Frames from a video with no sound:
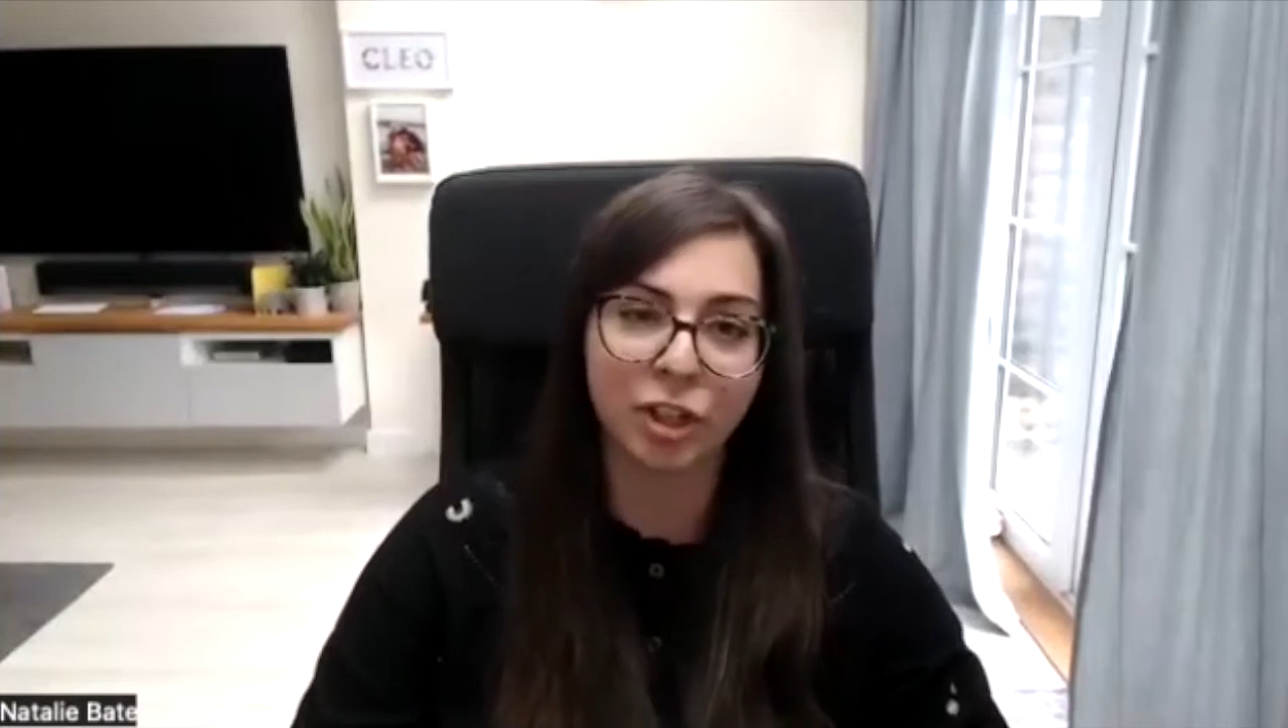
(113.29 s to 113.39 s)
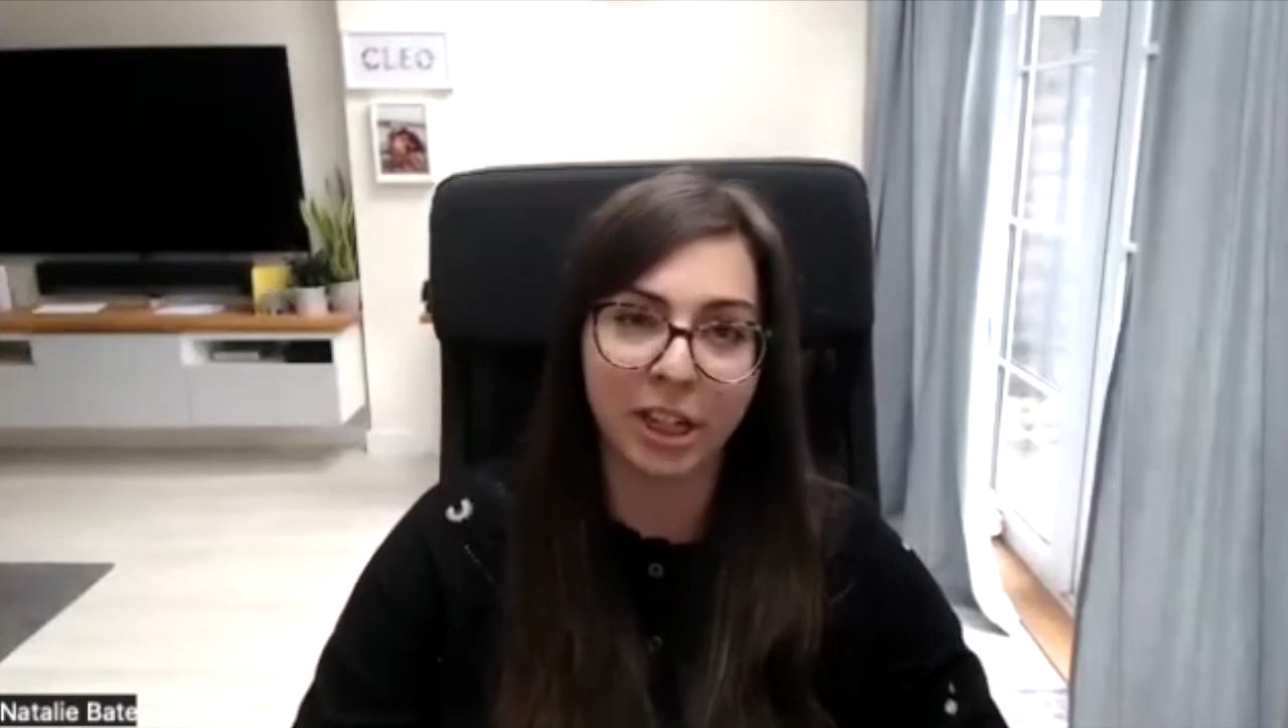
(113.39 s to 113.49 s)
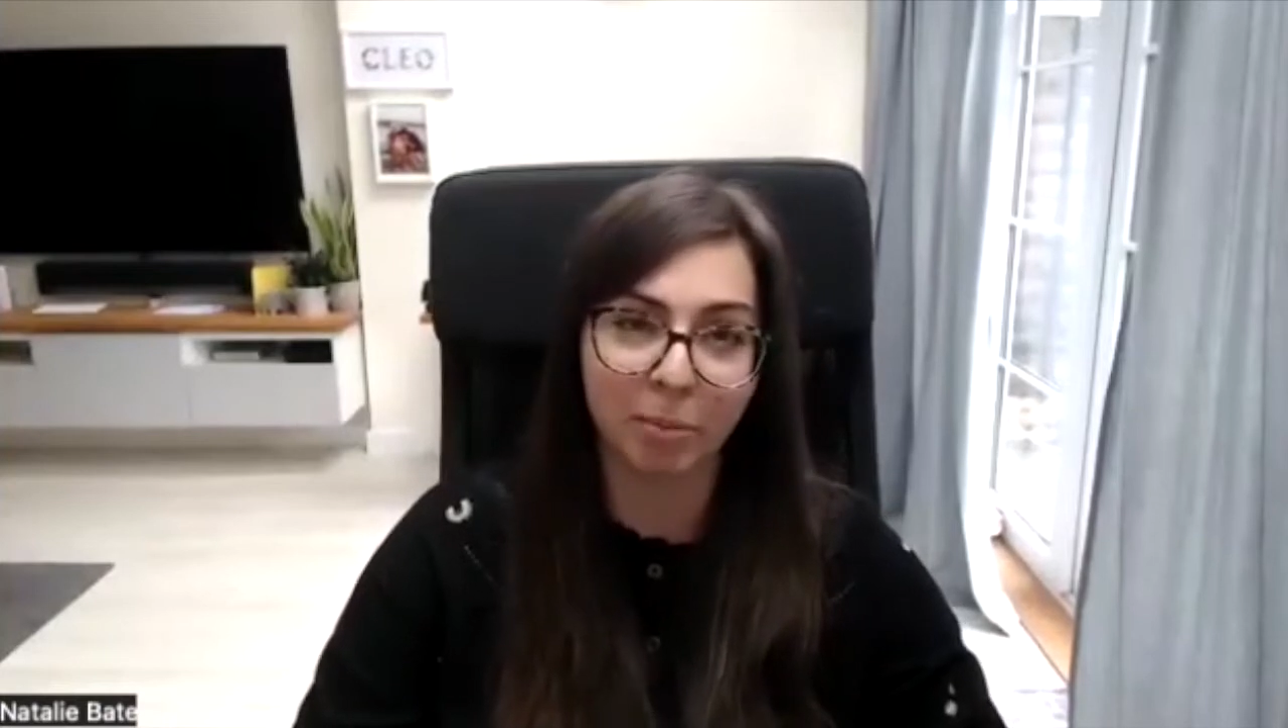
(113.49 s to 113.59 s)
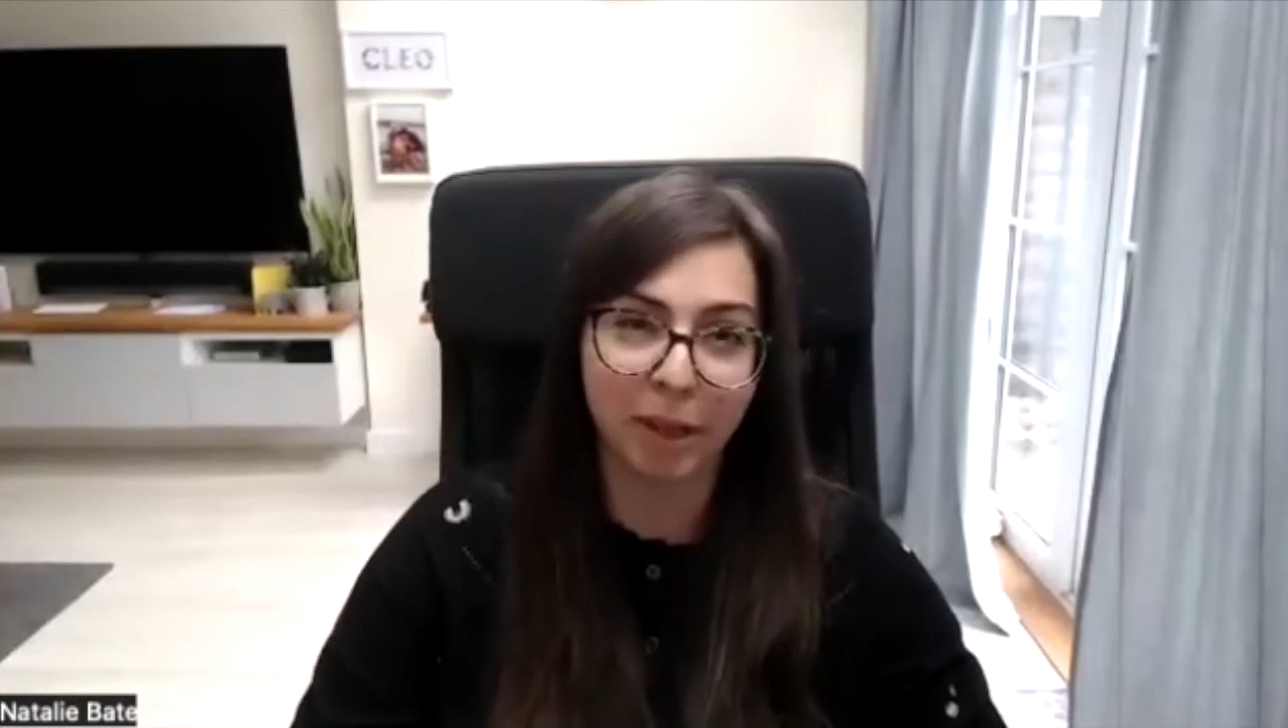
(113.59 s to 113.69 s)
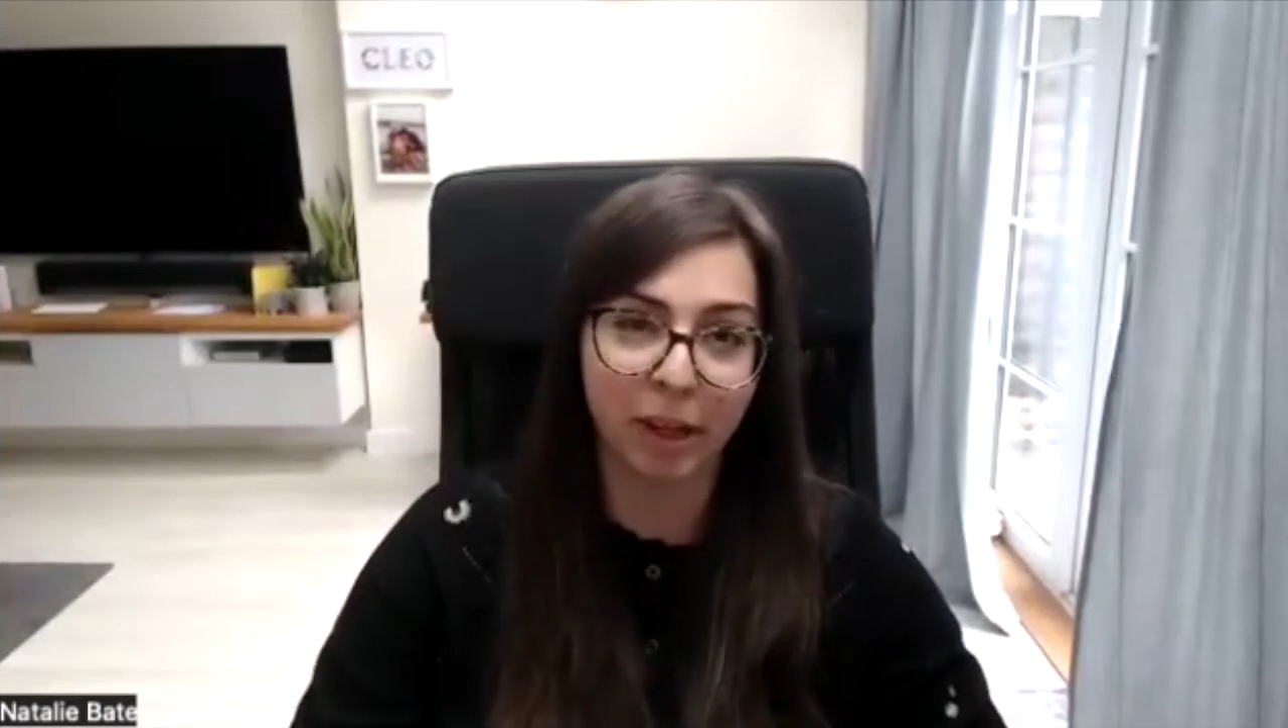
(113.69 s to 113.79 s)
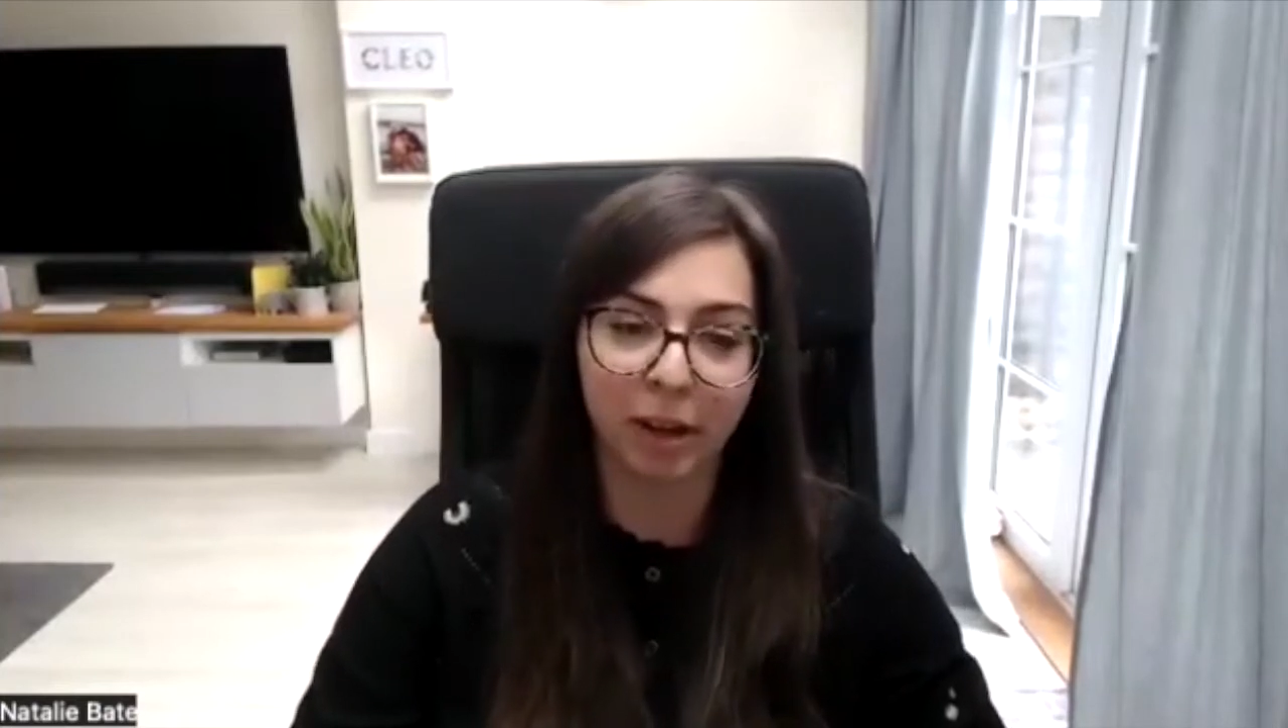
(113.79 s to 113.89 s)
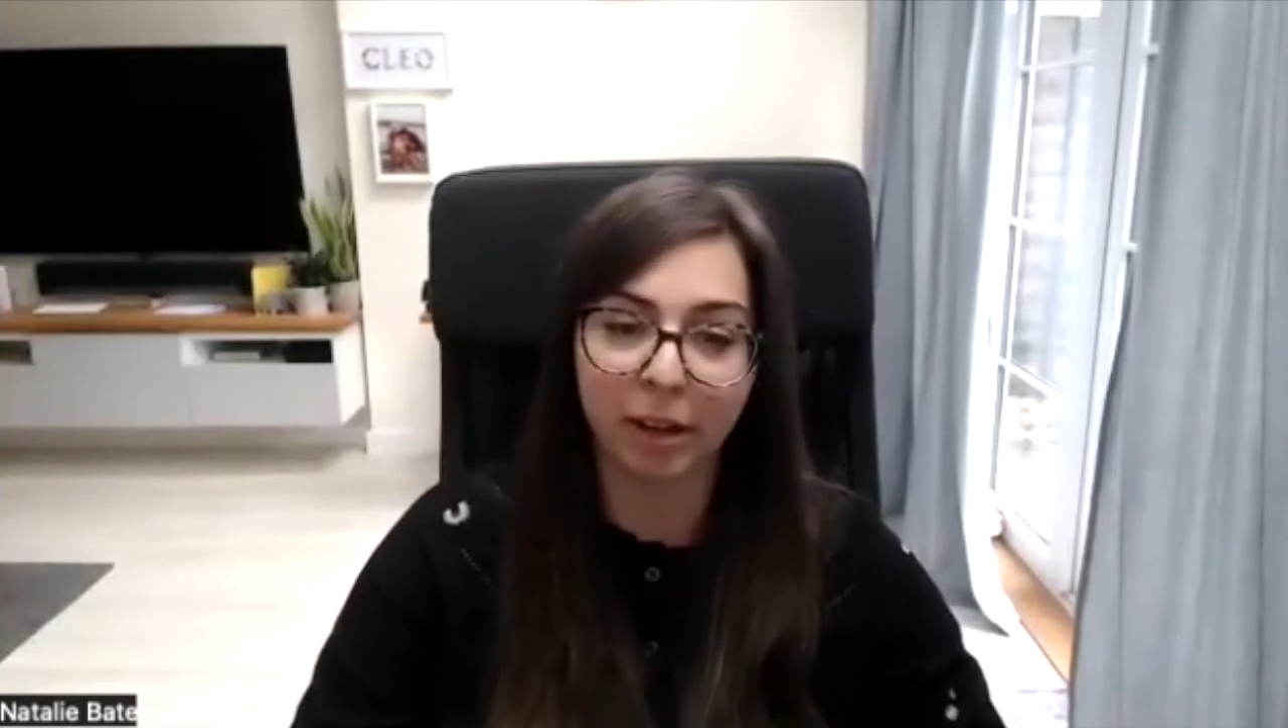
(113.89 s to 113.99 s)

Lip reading: GDPR